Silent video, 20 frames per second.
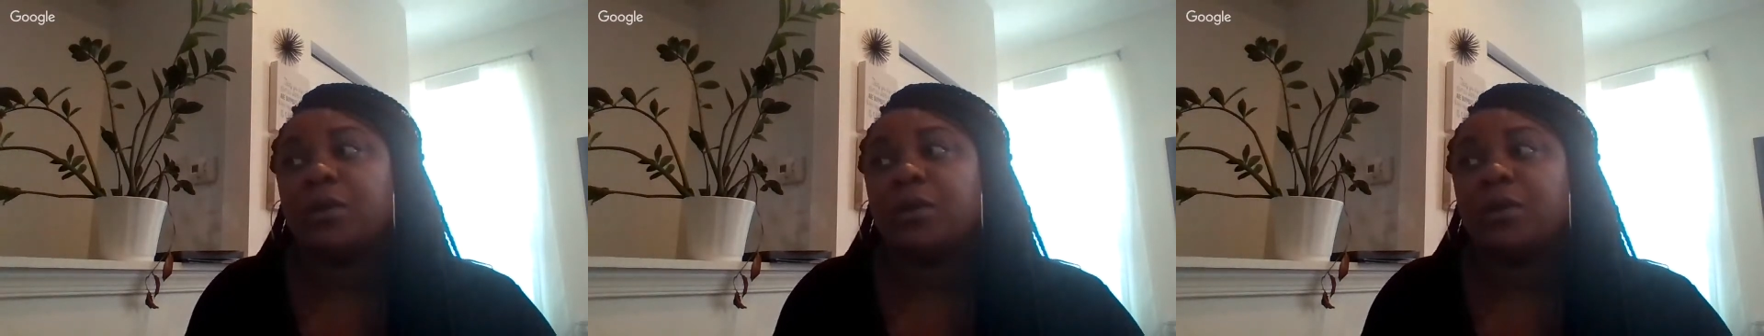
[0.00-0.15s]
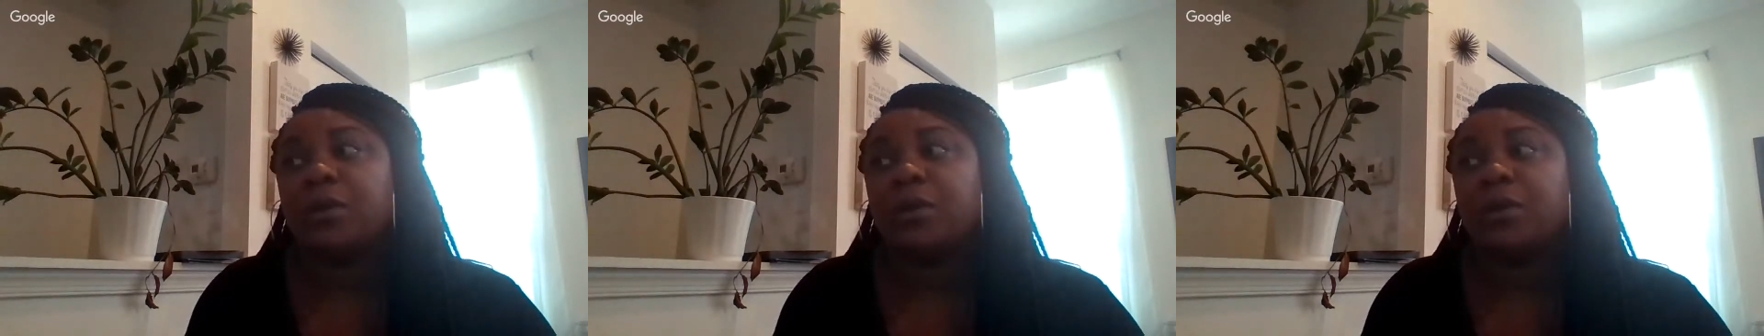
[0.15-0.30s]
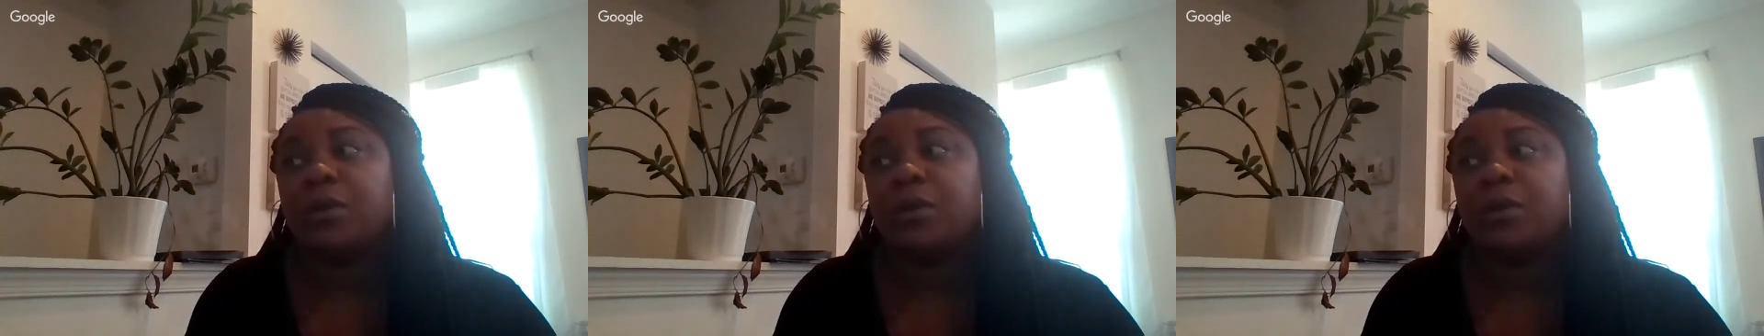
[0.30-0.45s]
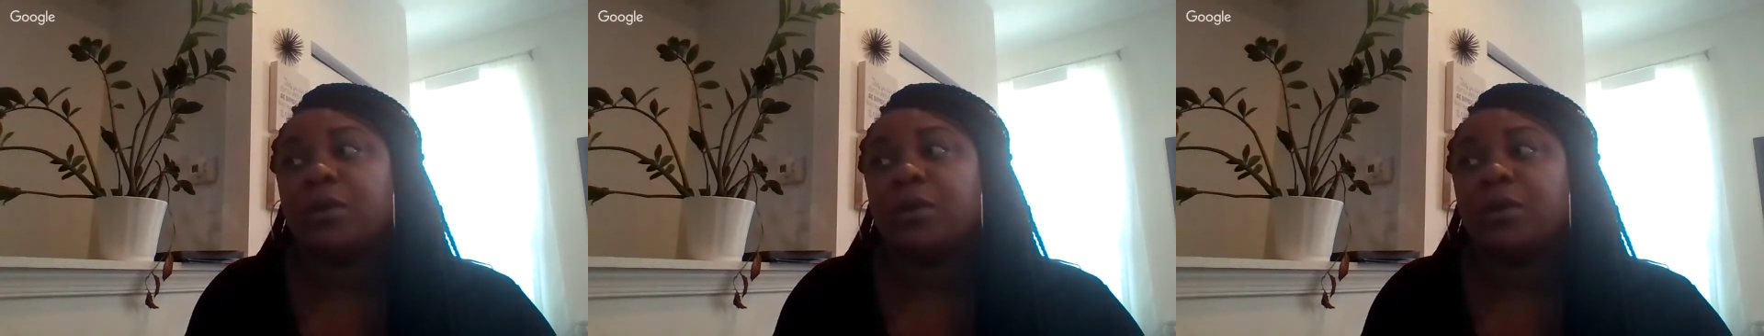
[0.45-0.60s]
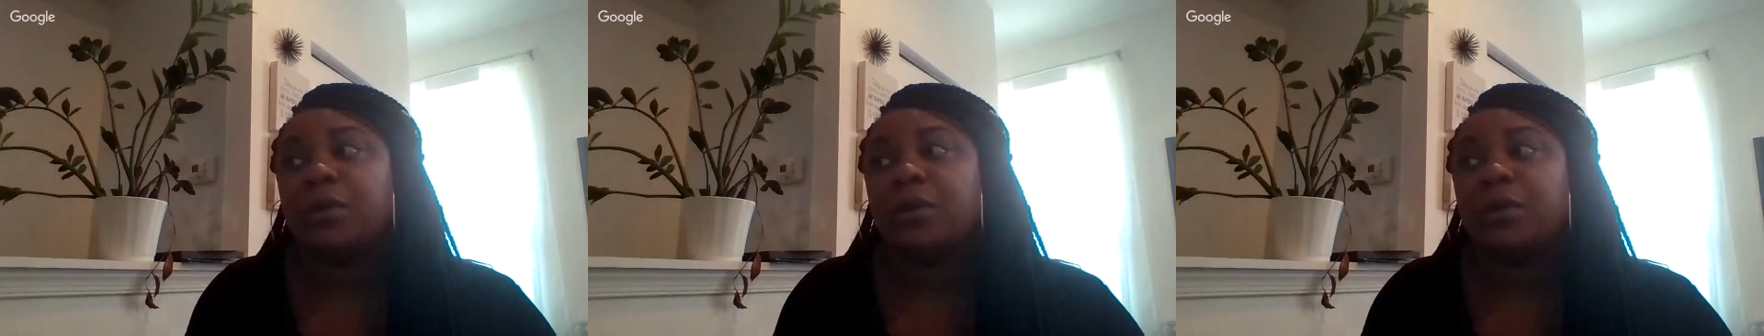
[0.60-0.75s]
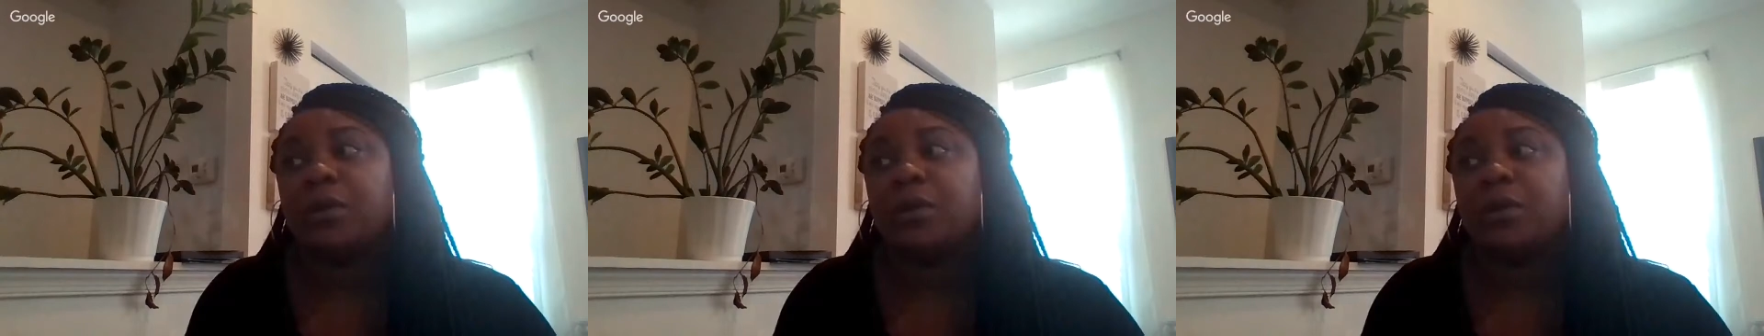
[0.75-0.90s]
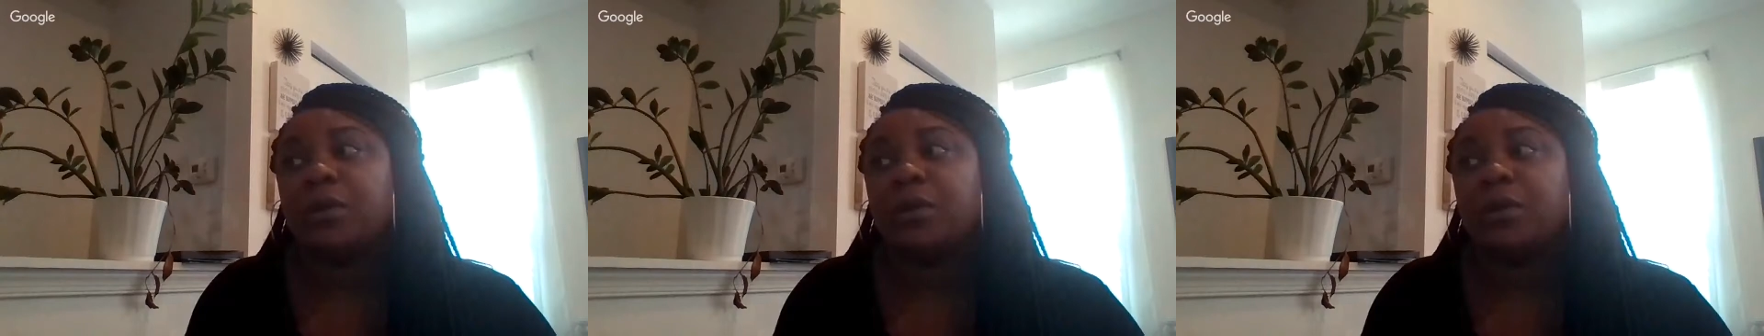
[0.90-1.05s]
area.
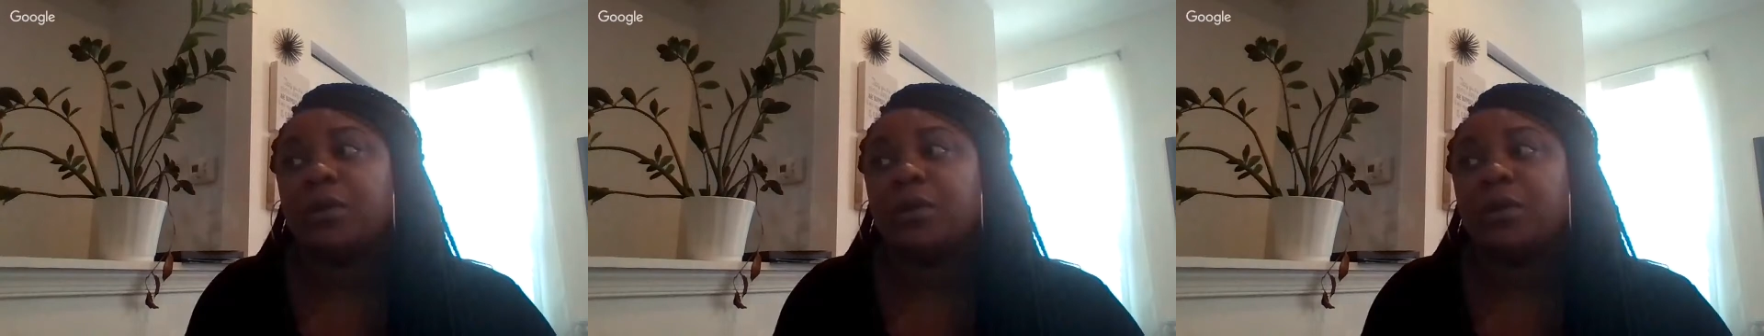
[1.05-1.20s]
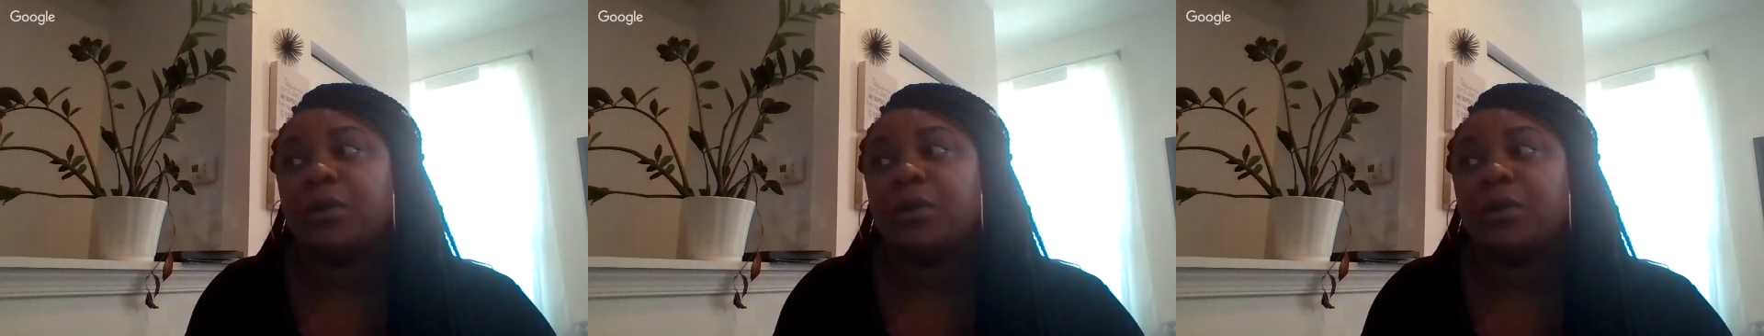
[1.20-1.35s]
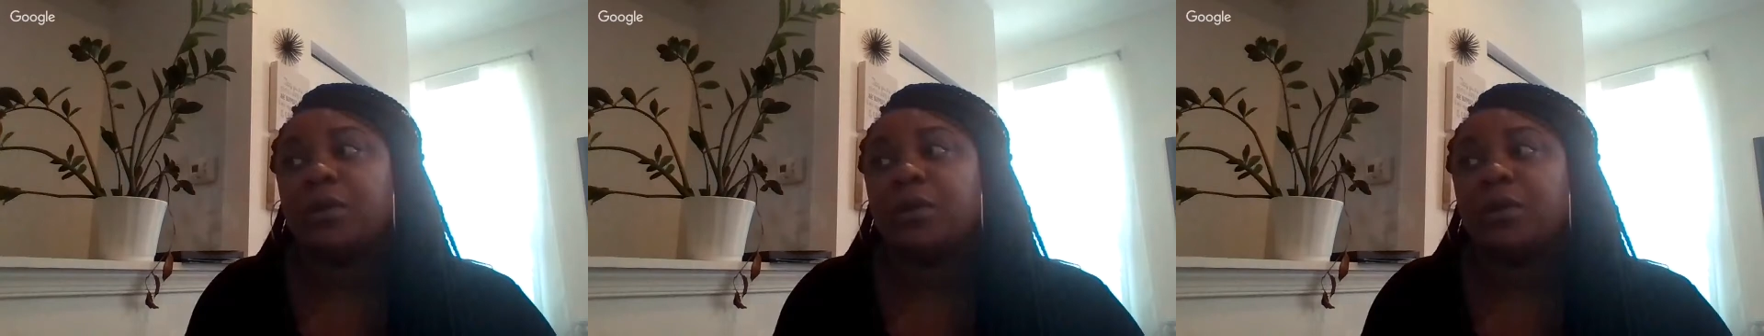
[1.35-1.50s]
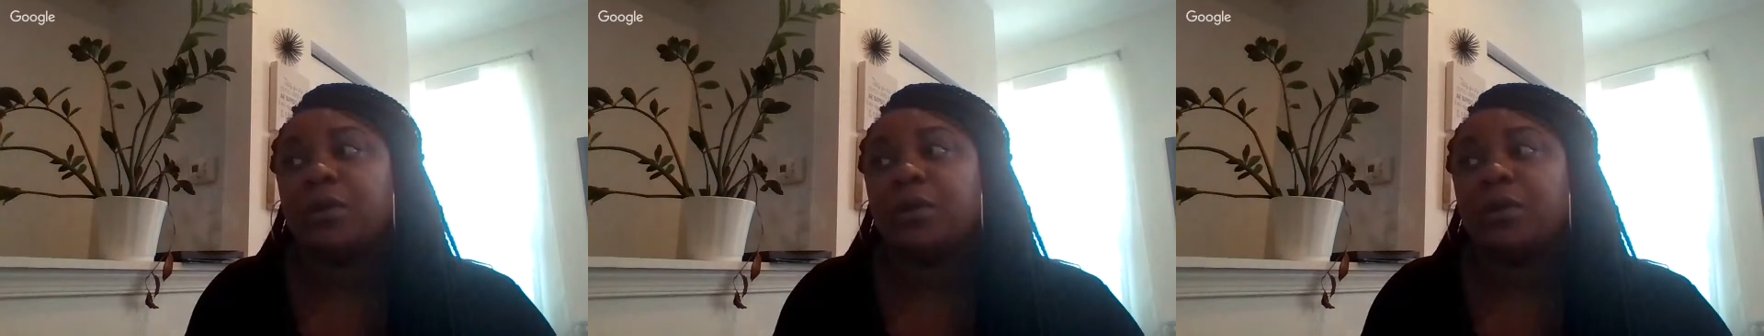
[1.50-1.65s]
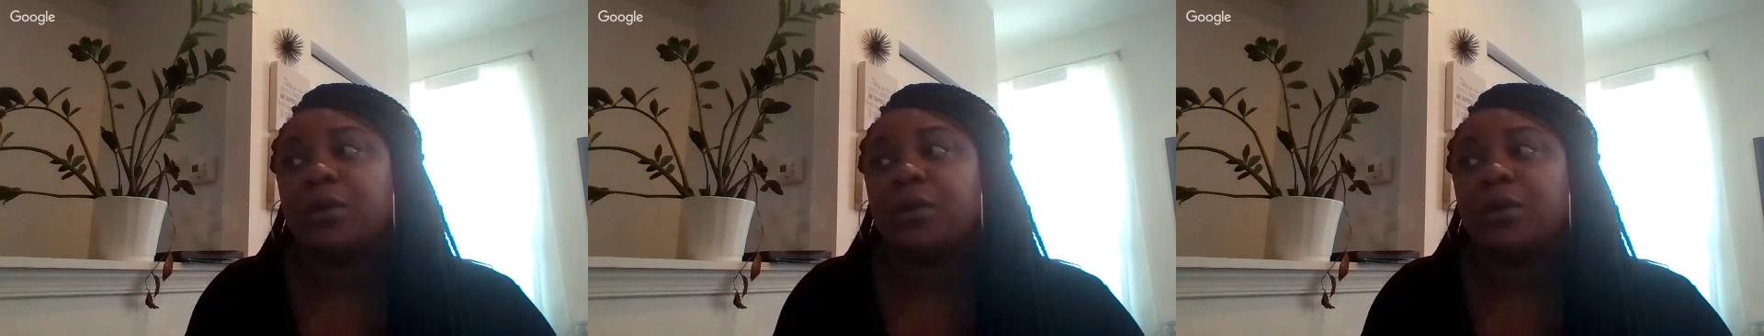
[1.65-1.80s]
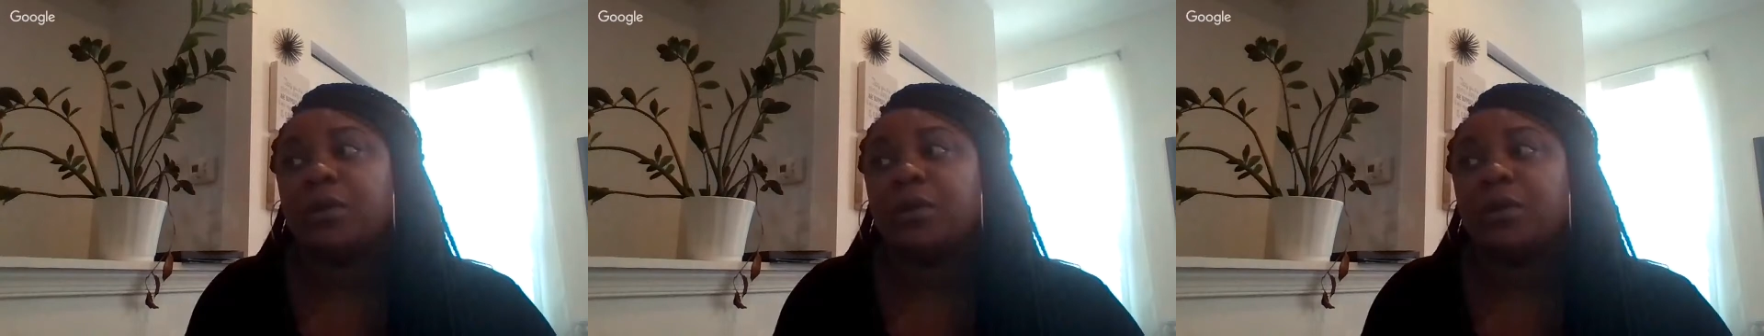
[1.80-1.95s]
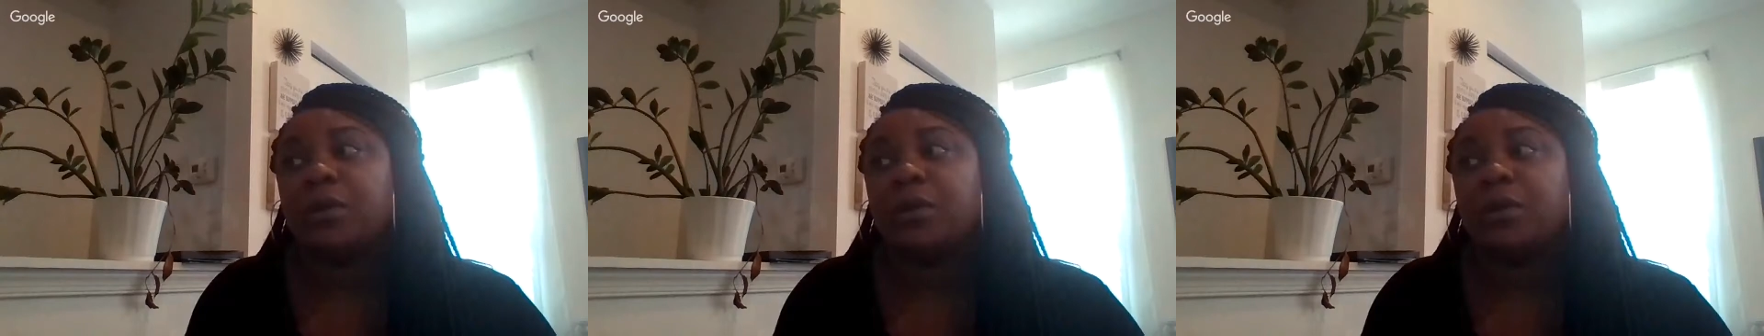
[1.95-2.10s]
I want to
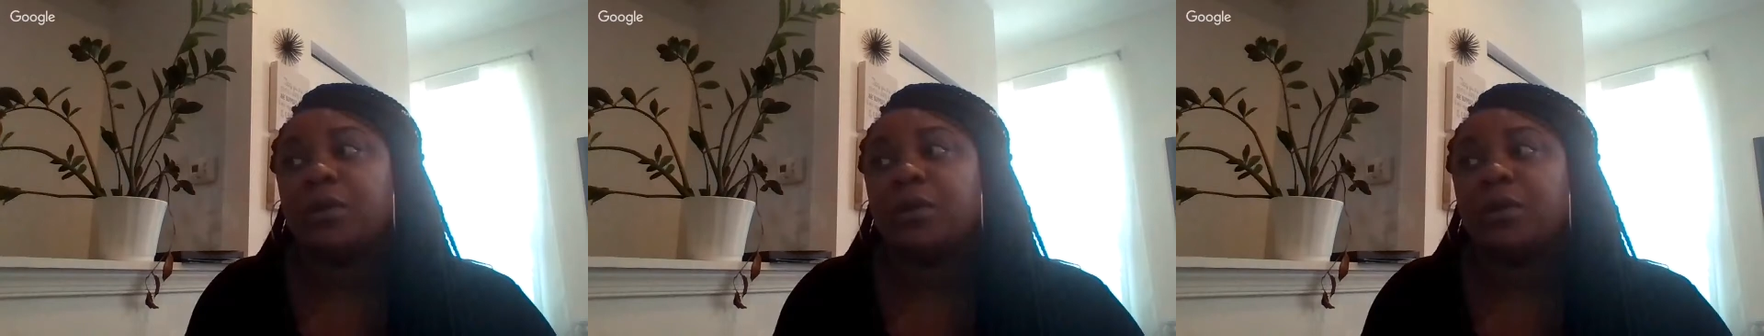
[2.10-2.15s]
do